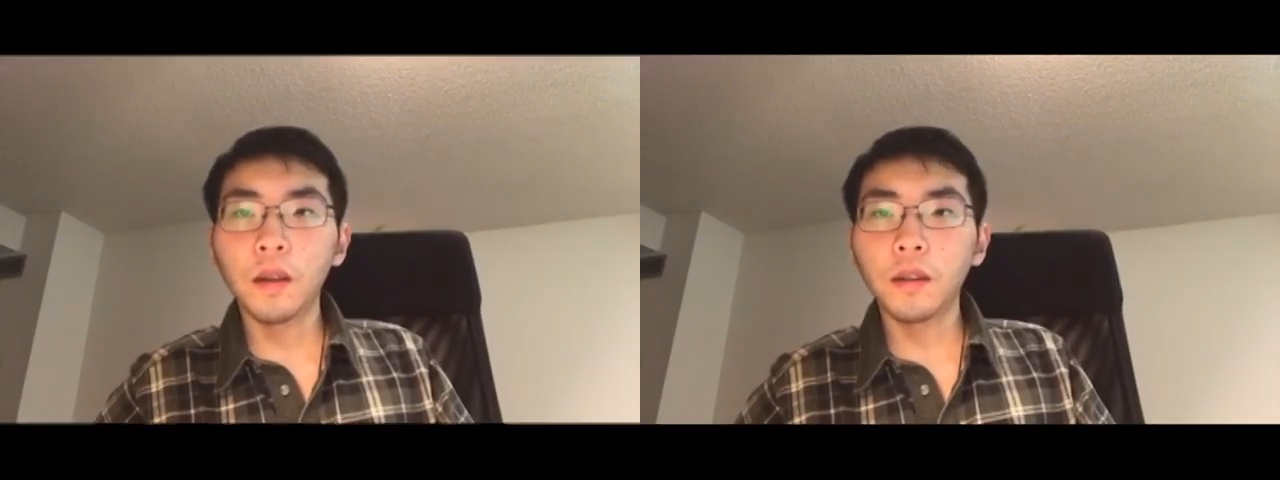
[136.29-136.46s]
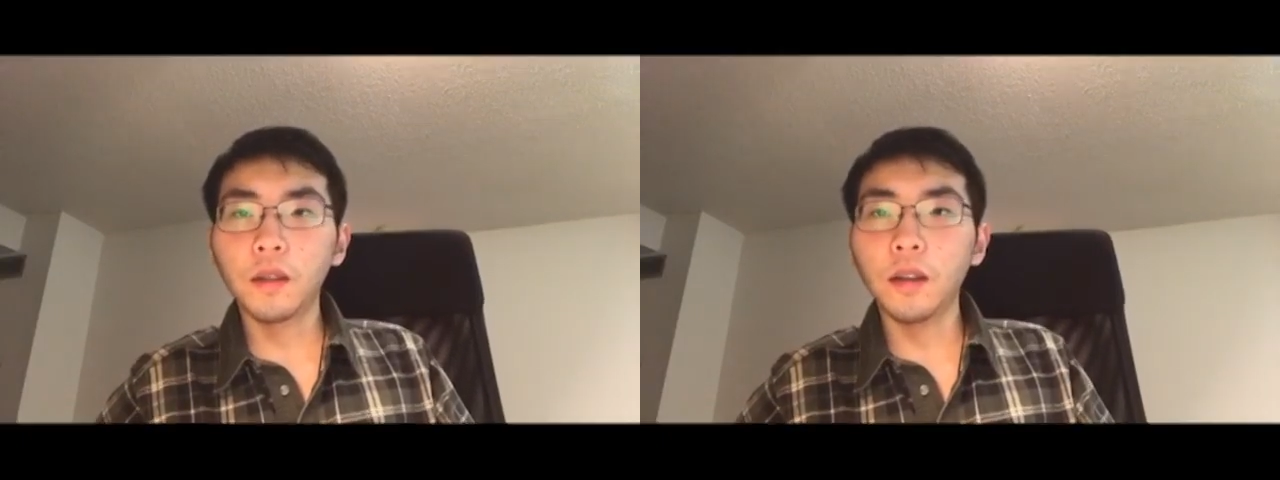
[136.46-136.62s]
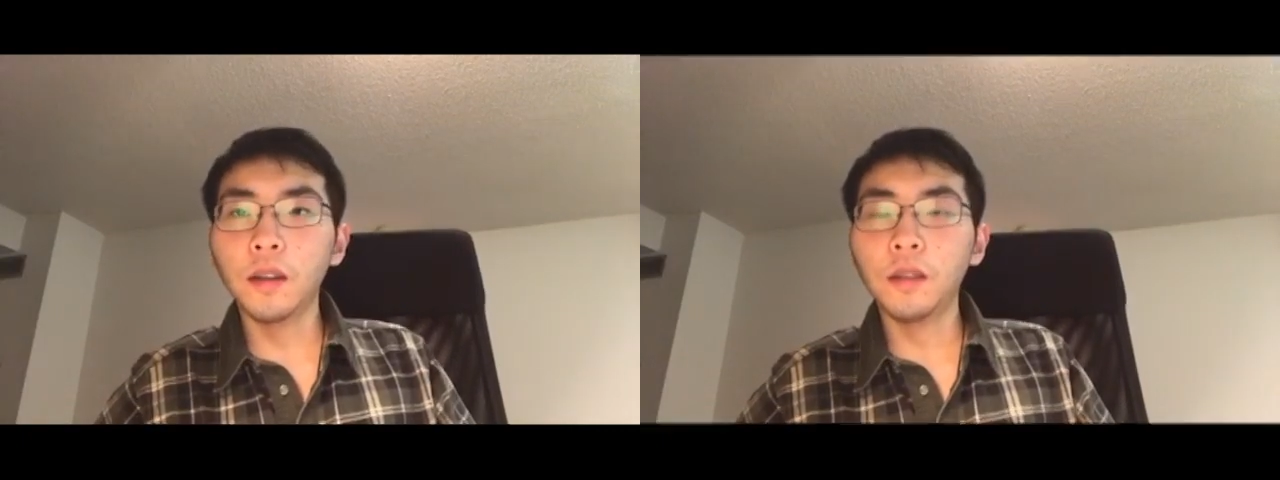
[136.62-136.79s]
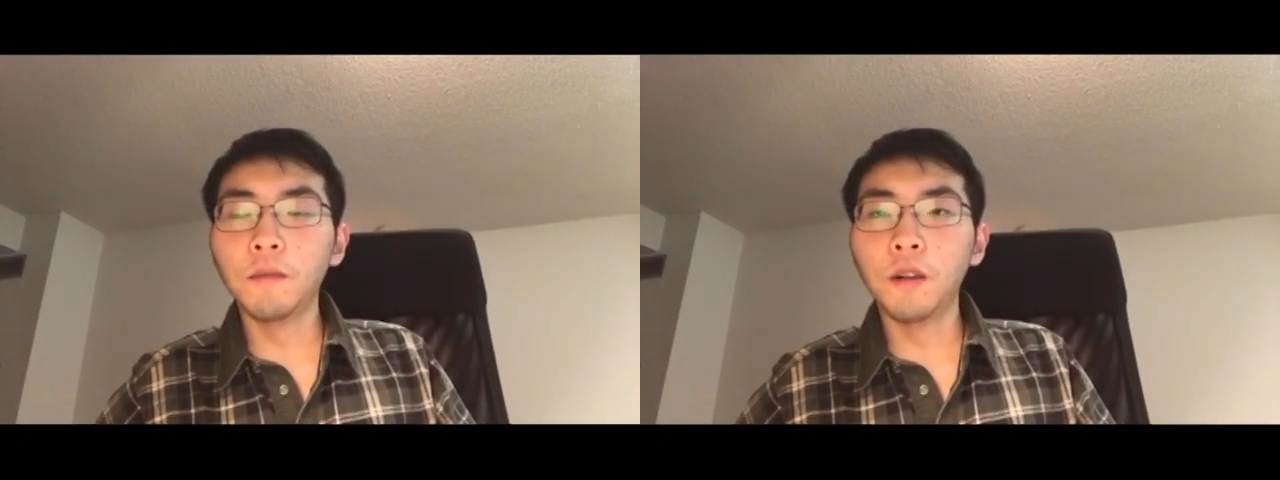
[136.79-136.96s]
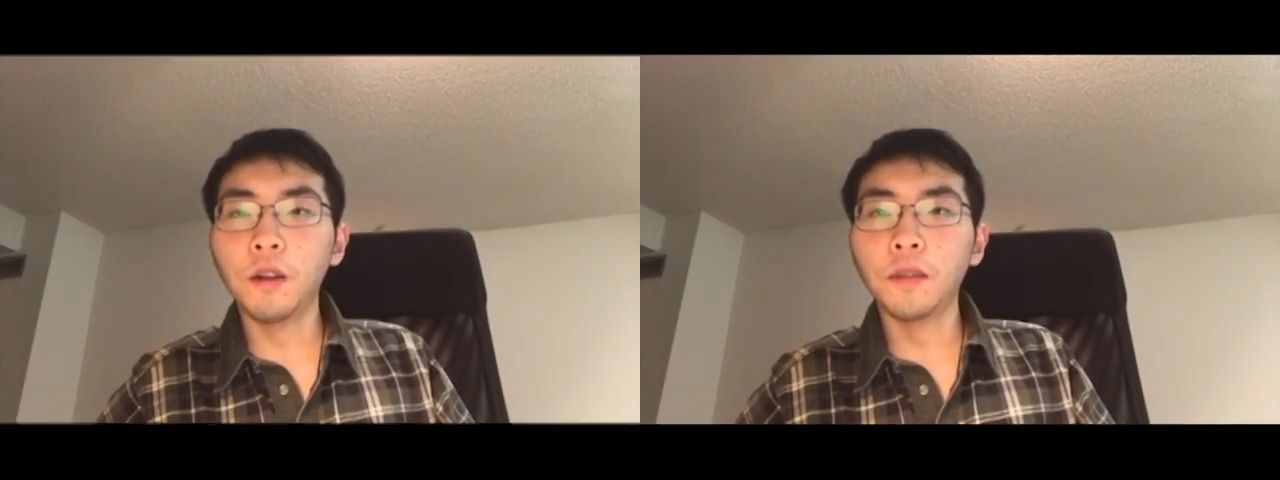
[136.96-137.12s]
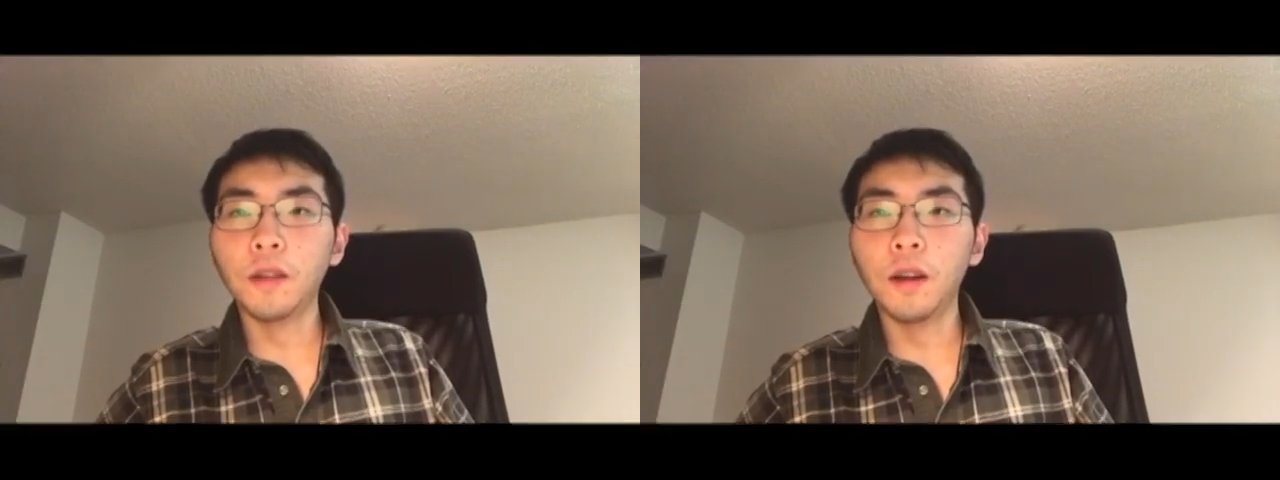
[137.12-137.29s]
Today is
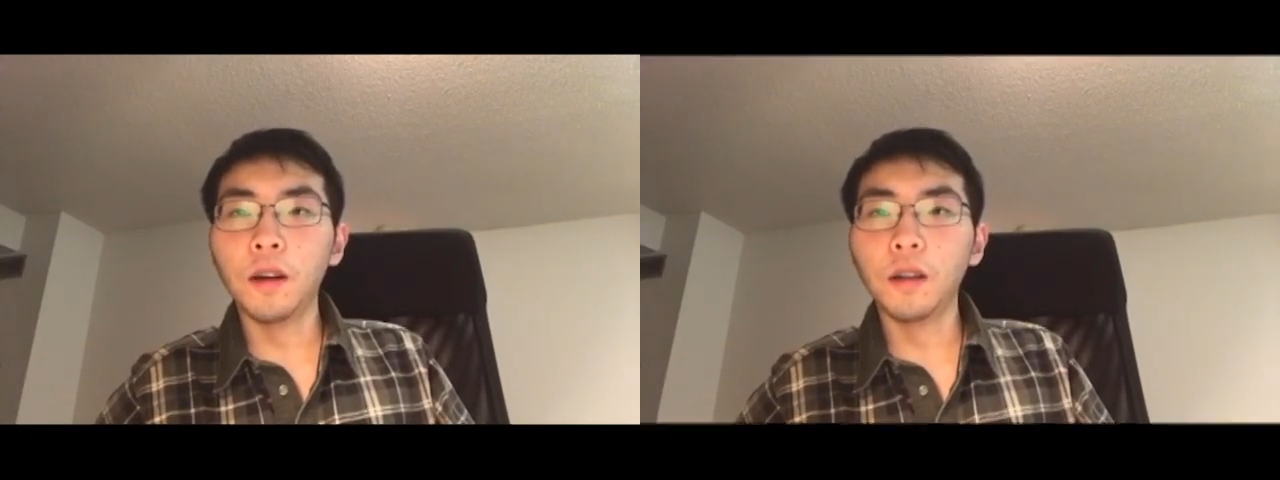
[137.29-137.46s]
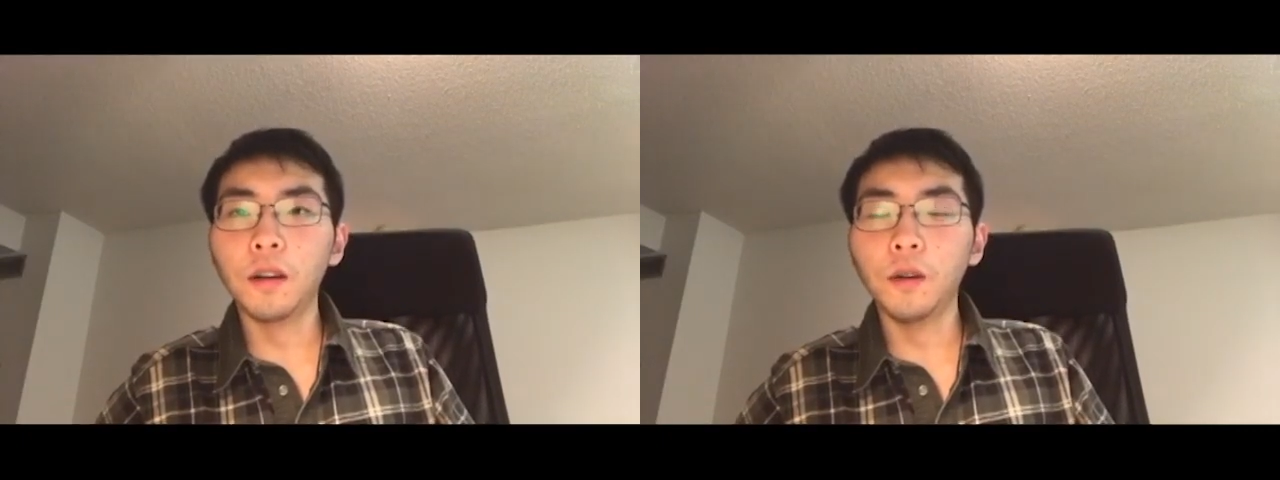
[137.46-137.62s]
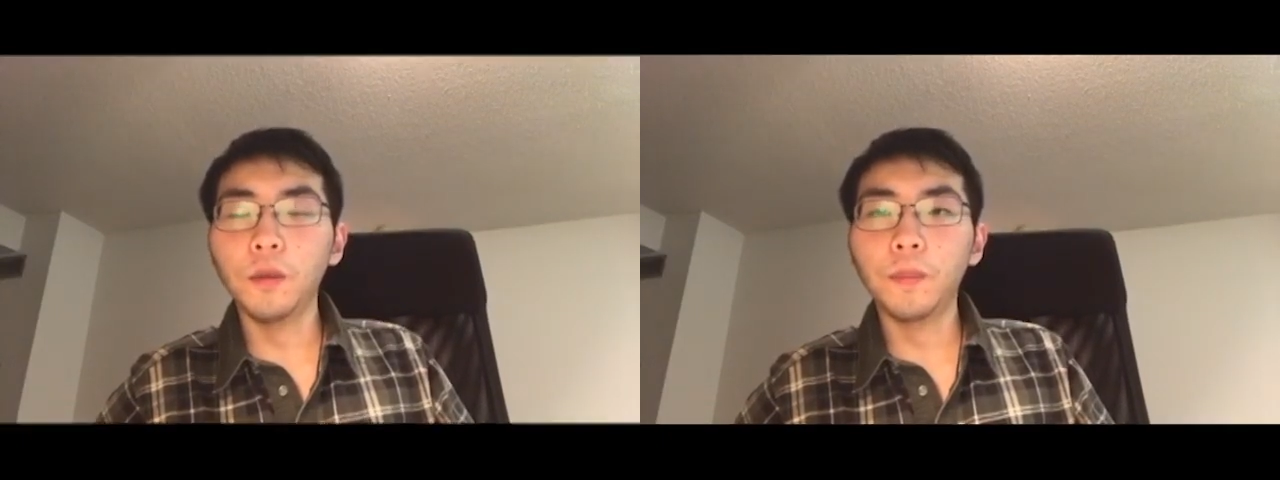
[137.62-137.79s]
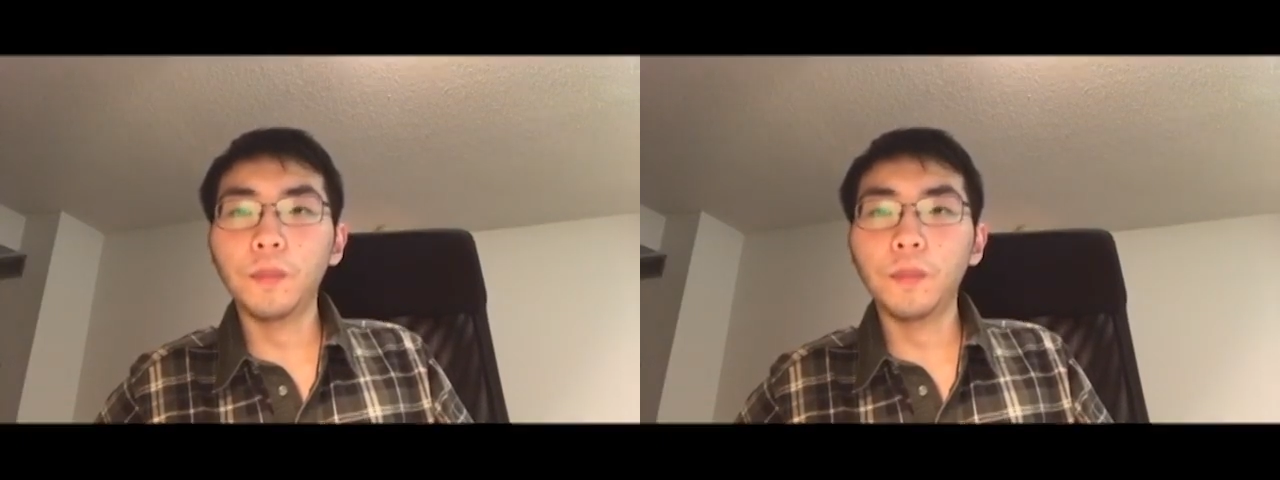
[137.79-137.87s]
from the article.